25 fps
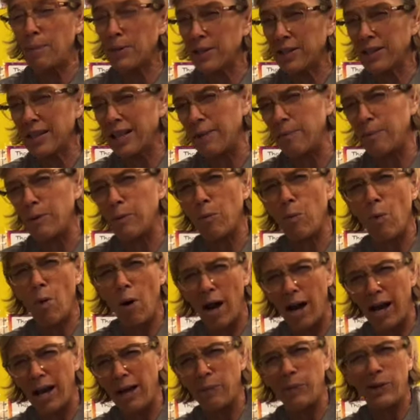to them and
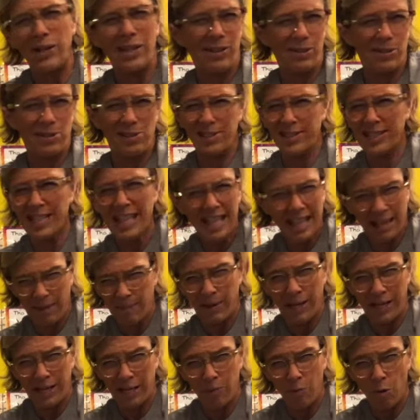why we don't see them
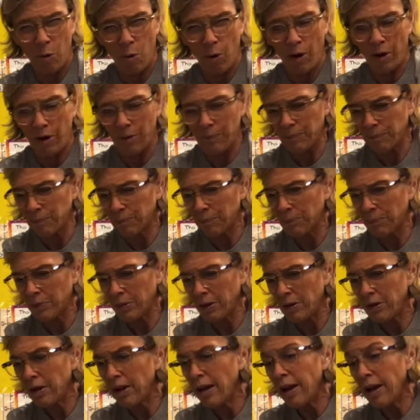anymore.
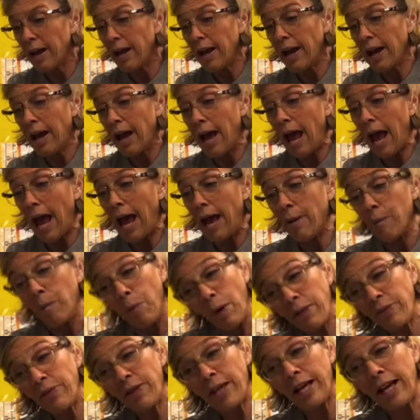And one
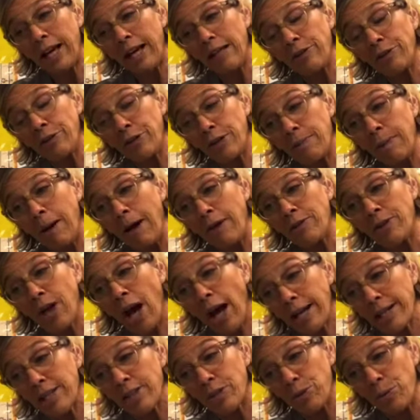thing I learned about
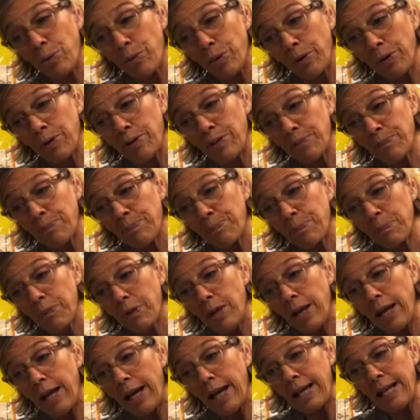dinosaurs
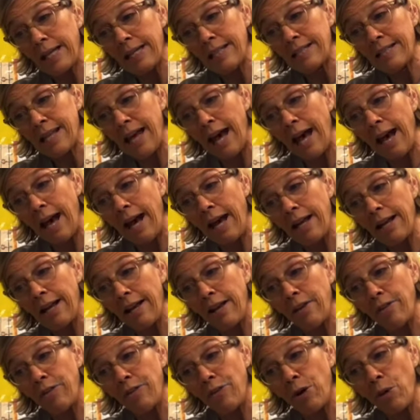is that
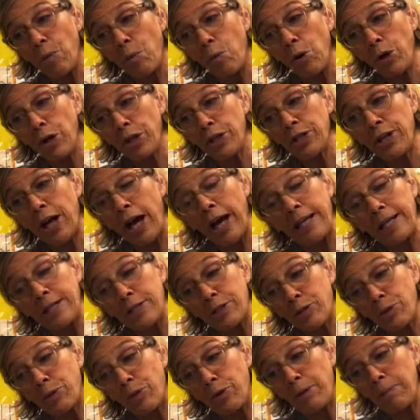the word
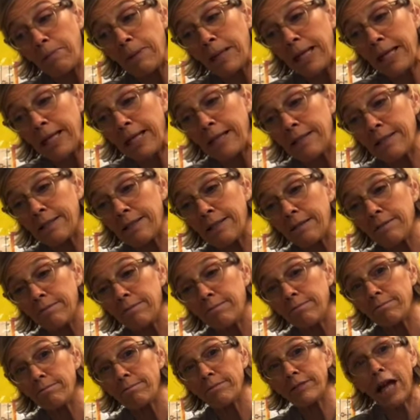dinosaur means
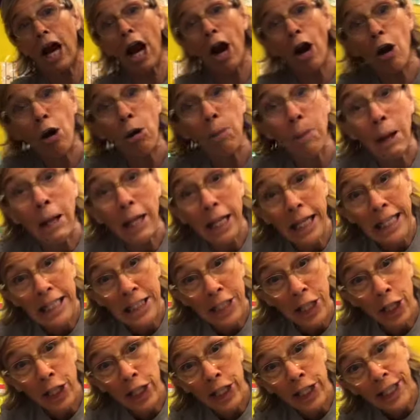terrible
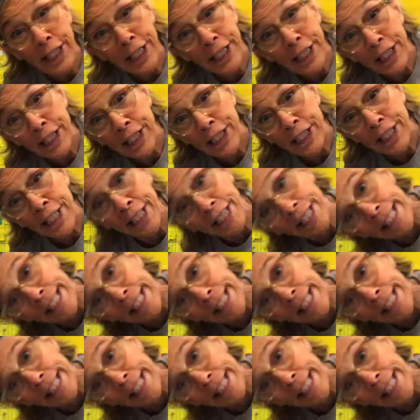lizard.